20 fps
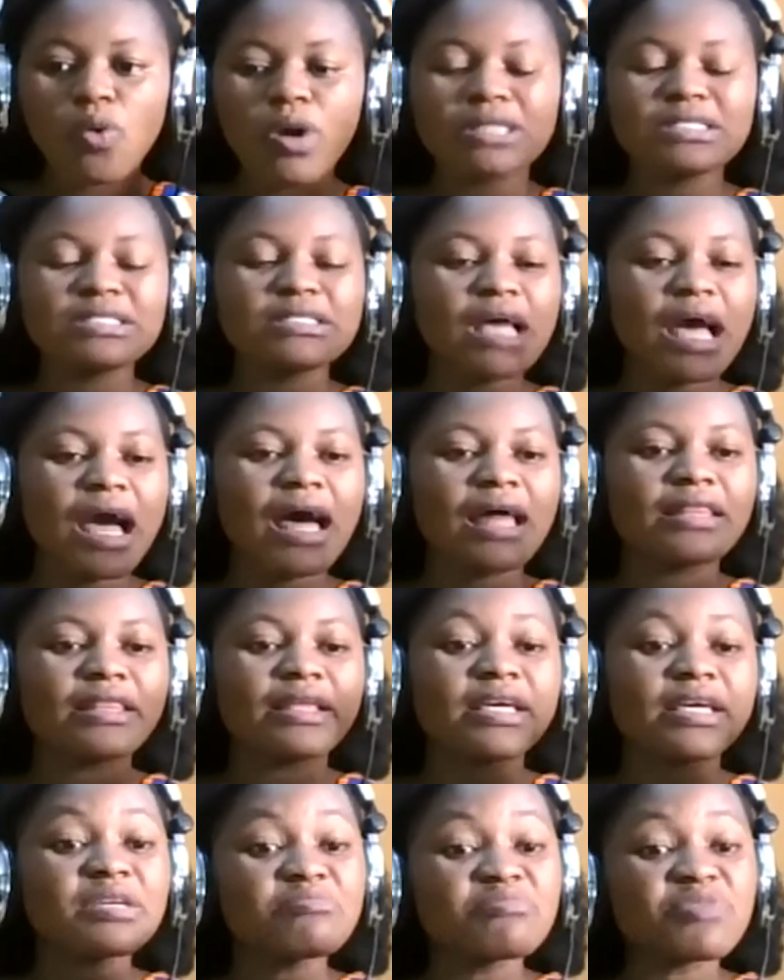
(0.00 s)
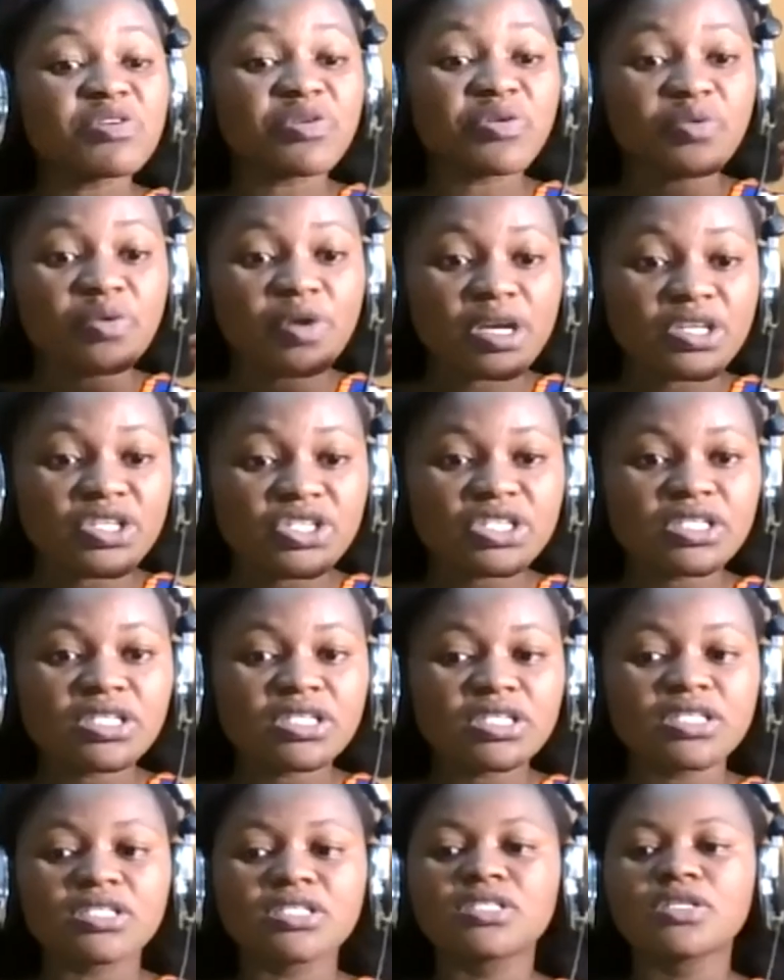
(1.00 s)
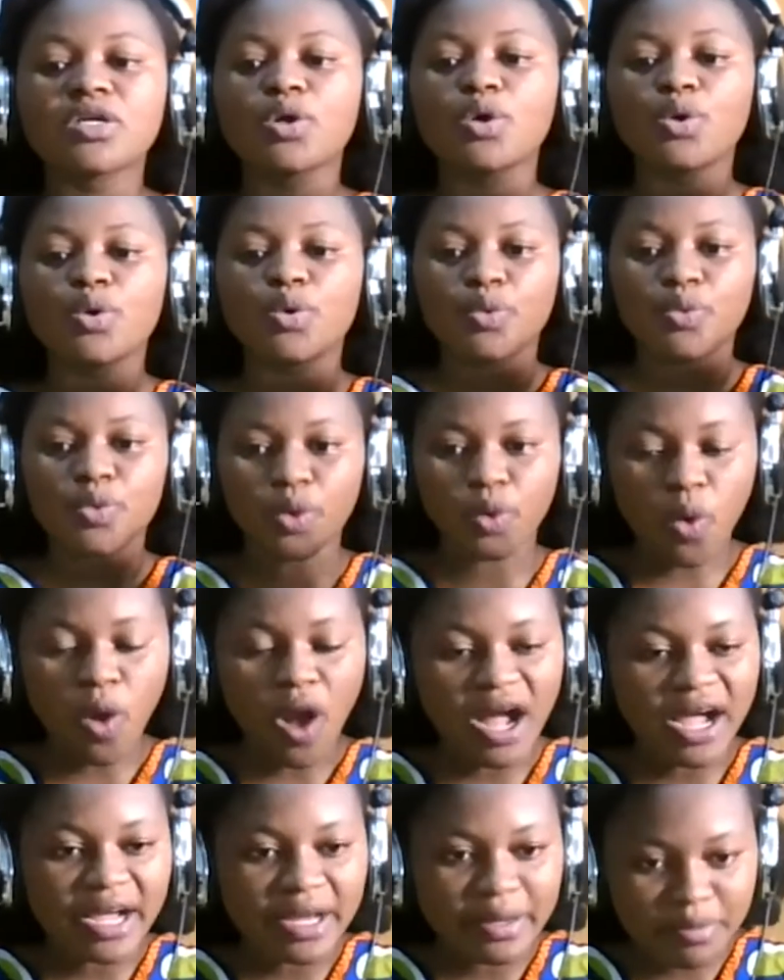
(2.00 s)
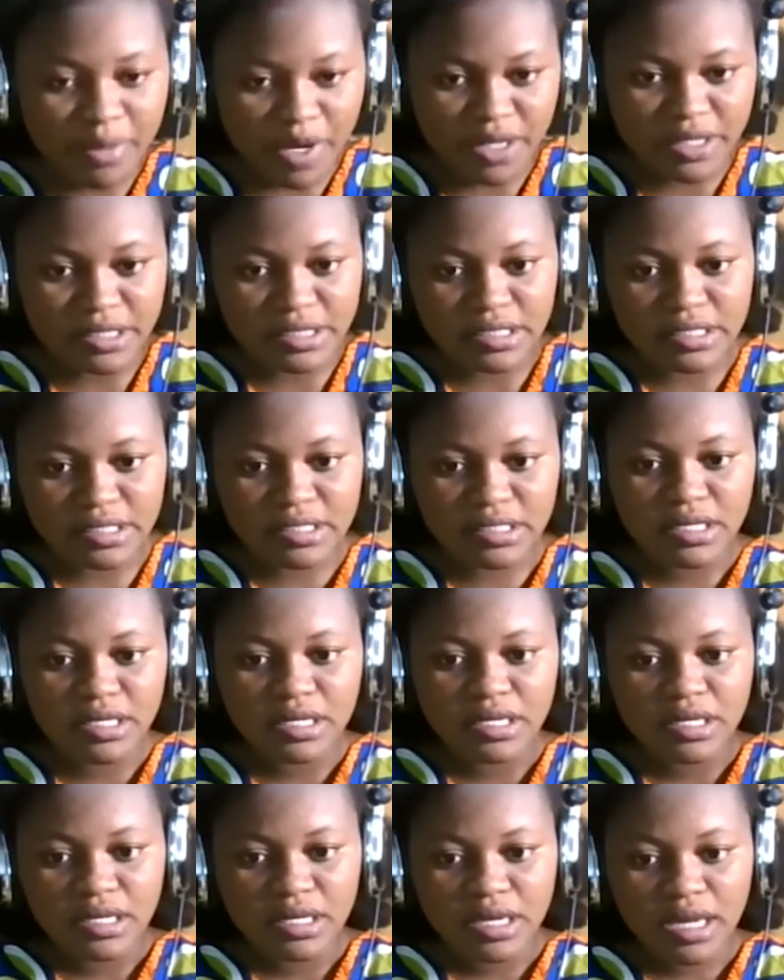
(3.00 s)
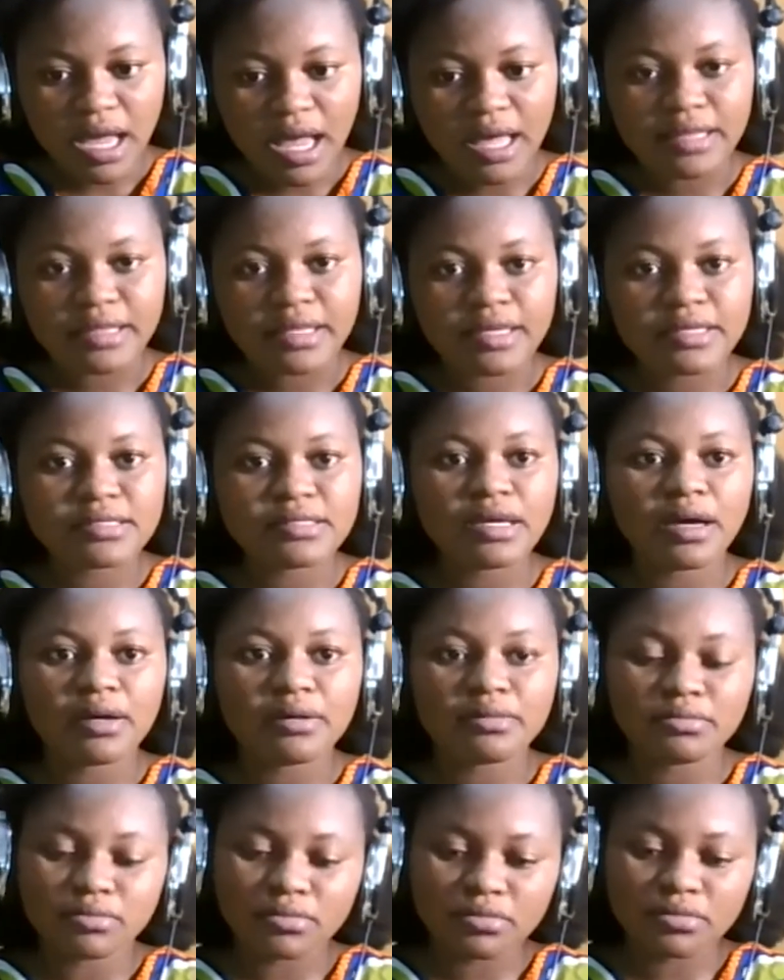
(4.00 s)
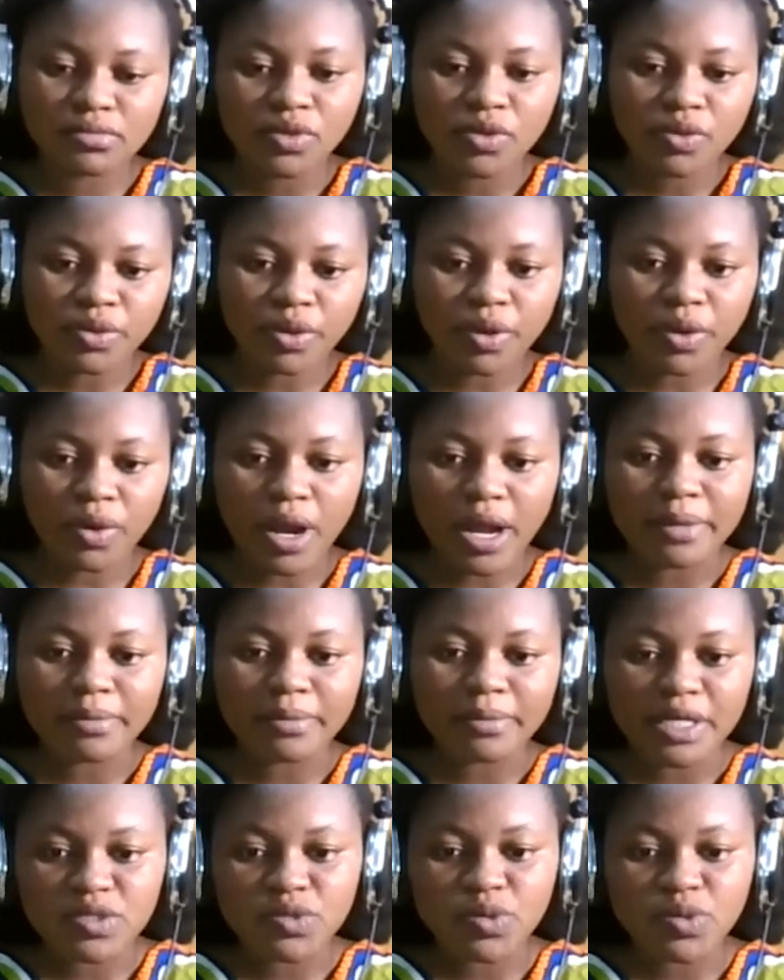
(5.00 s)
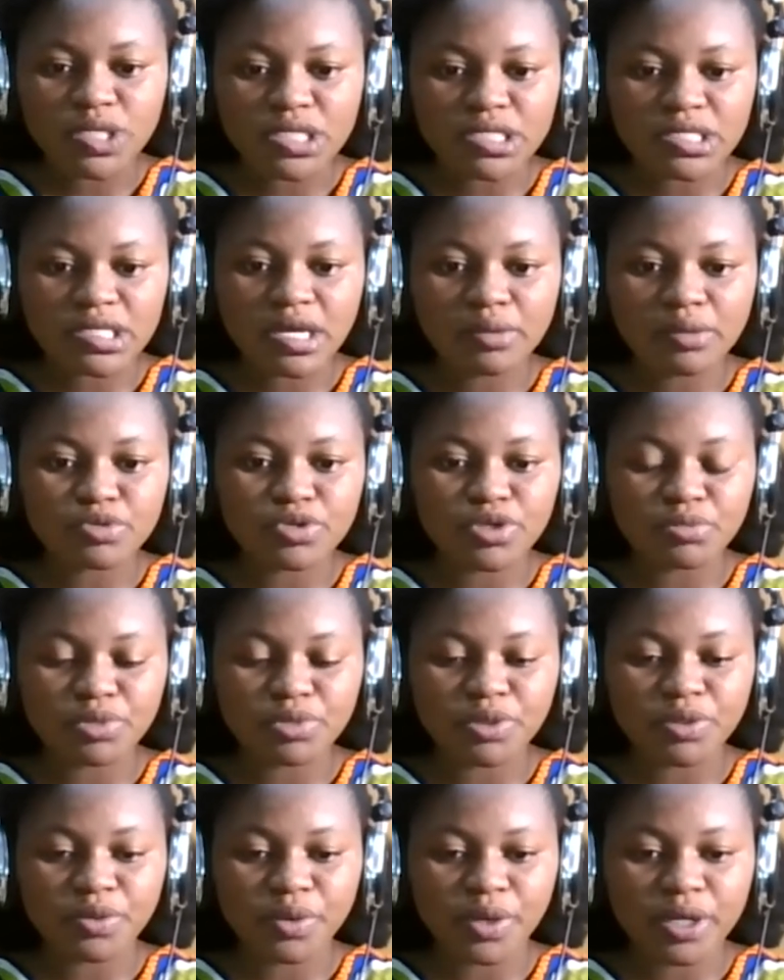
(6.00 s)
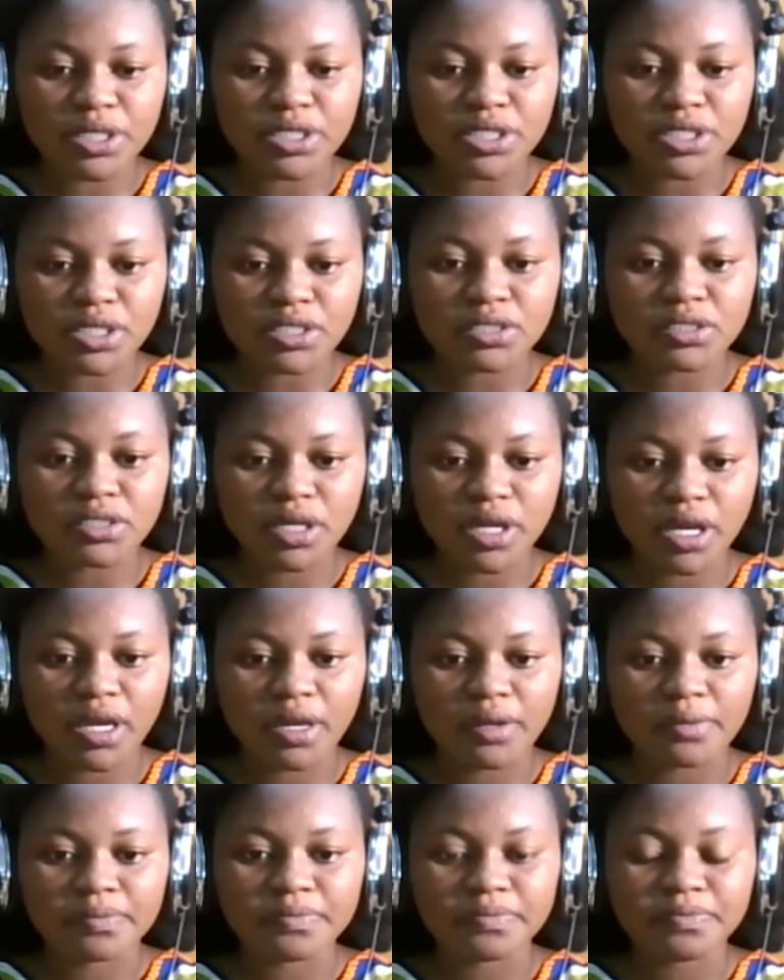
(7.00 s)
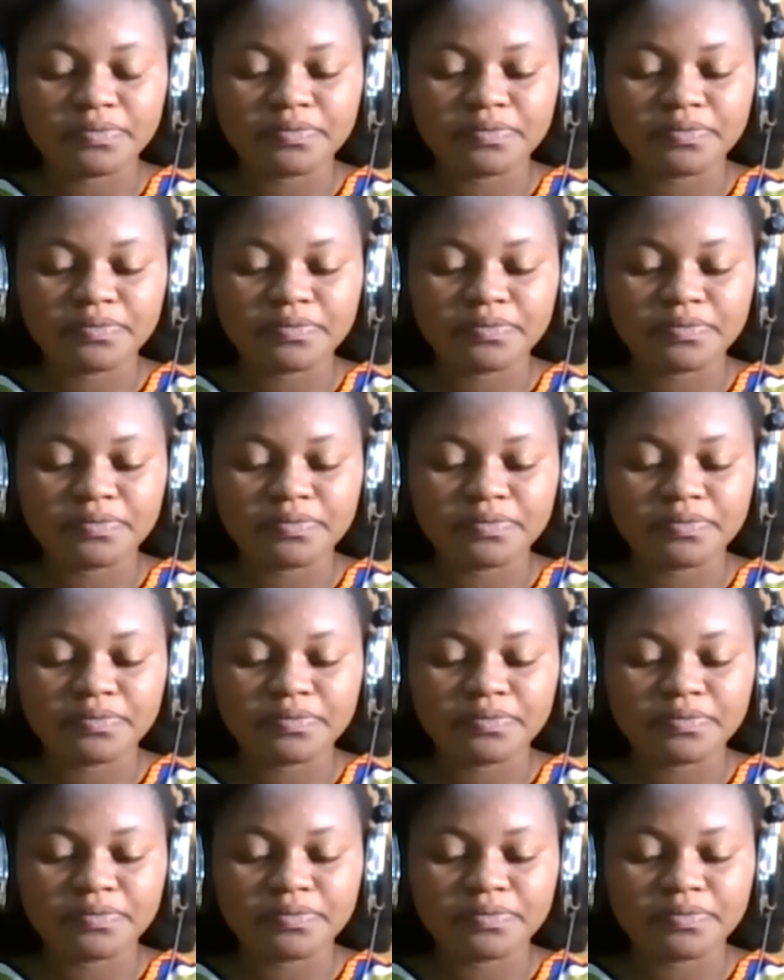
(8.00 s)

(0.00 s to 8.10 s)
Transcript: what are the immigration requirements? Are there some requirements when it comes to immigration? Yeah.